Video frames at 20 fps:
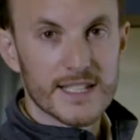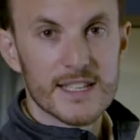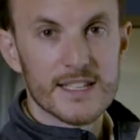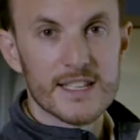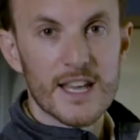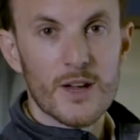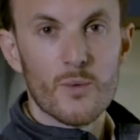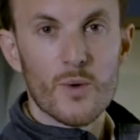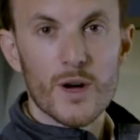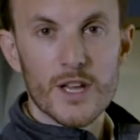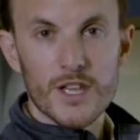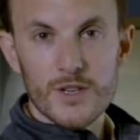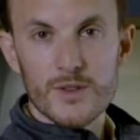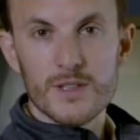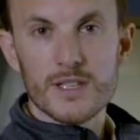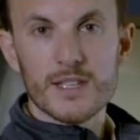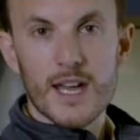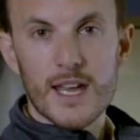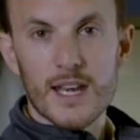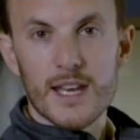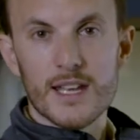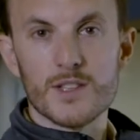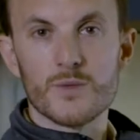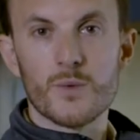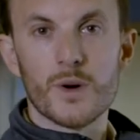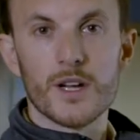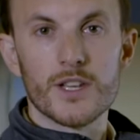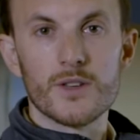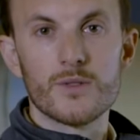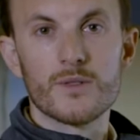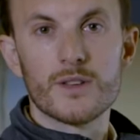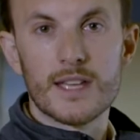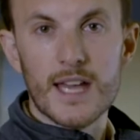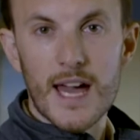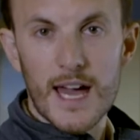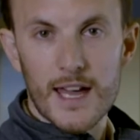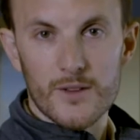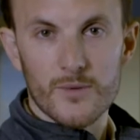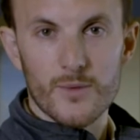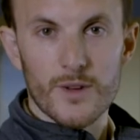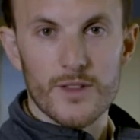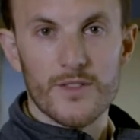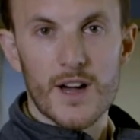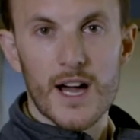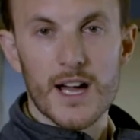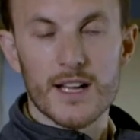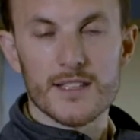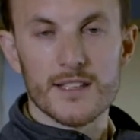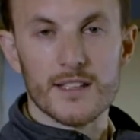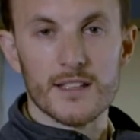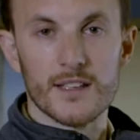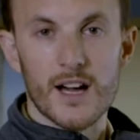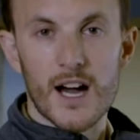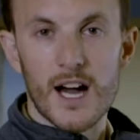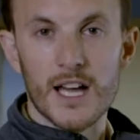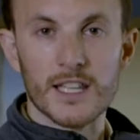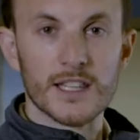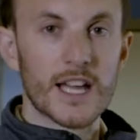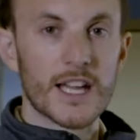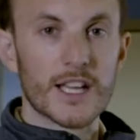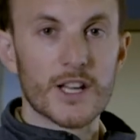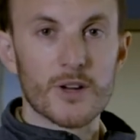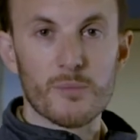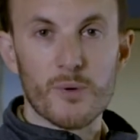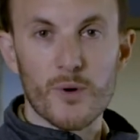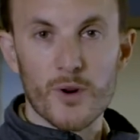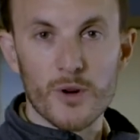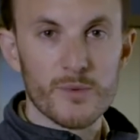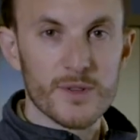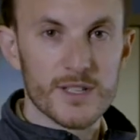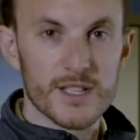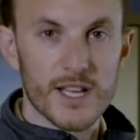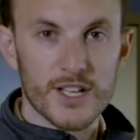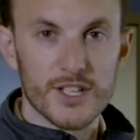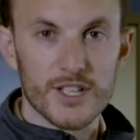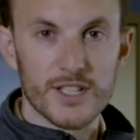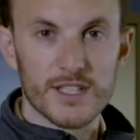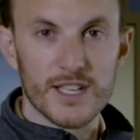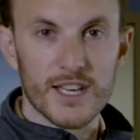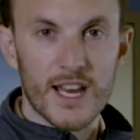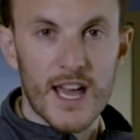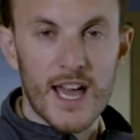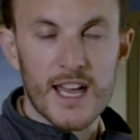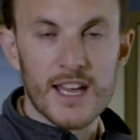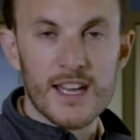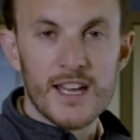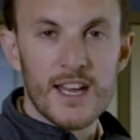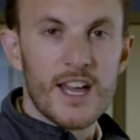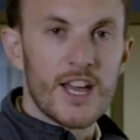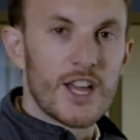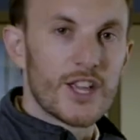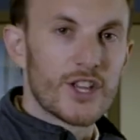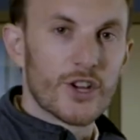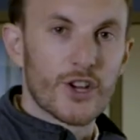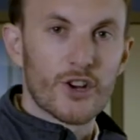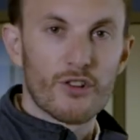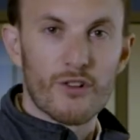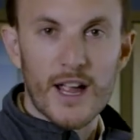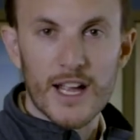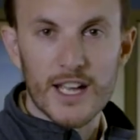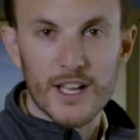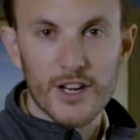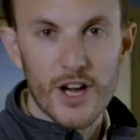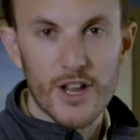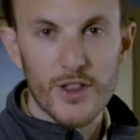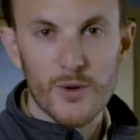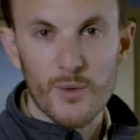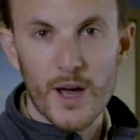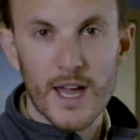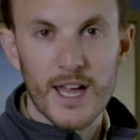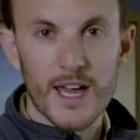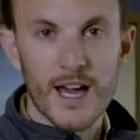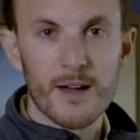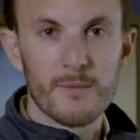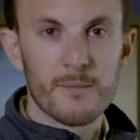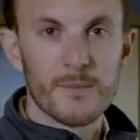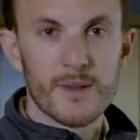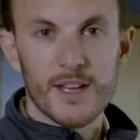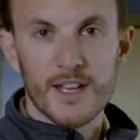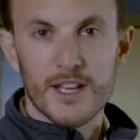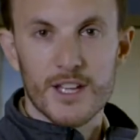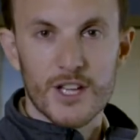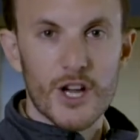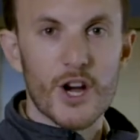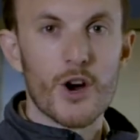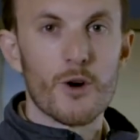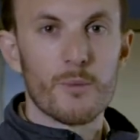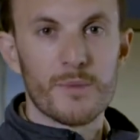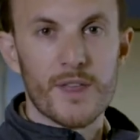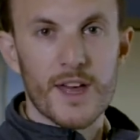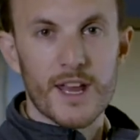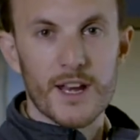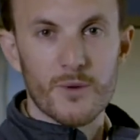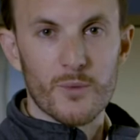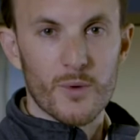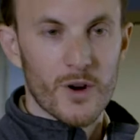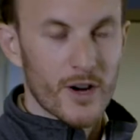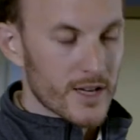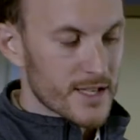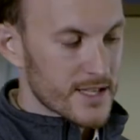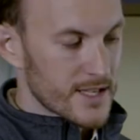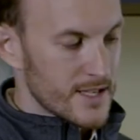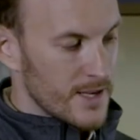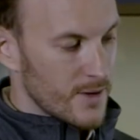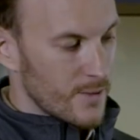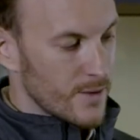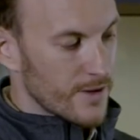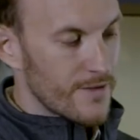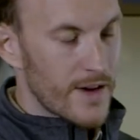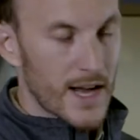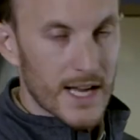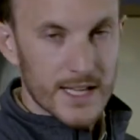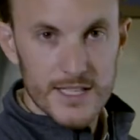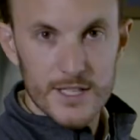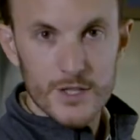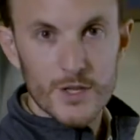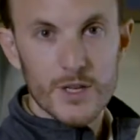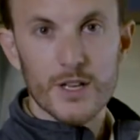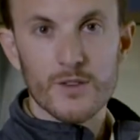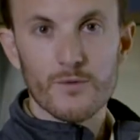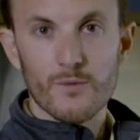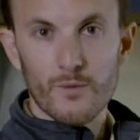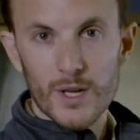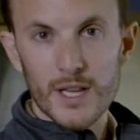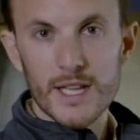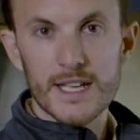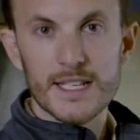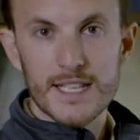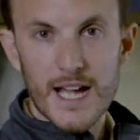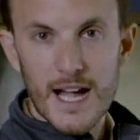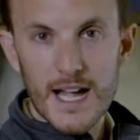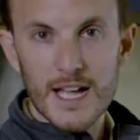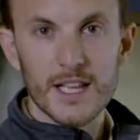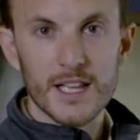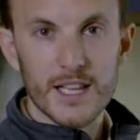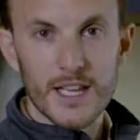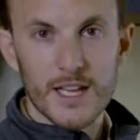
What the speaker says: to say what you set is what you get with VOCSN. Unlike your portable suction today, you crank it all the way up. You hope that it works. With VOCSN, you can really dial